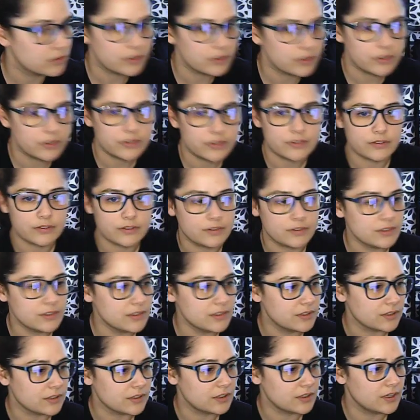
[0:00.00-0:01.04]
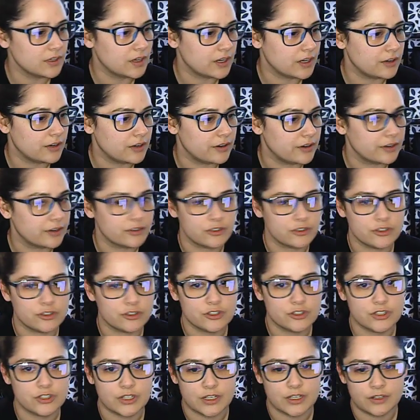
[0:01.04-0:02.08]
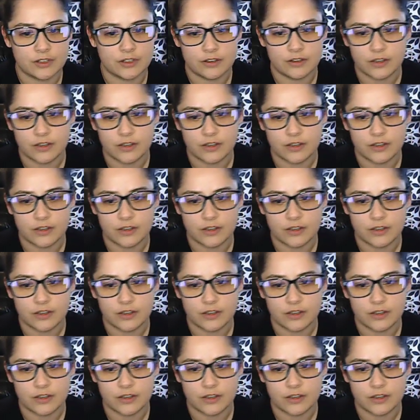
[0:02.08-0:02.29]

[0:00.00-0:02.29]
So this is the character sheet, and I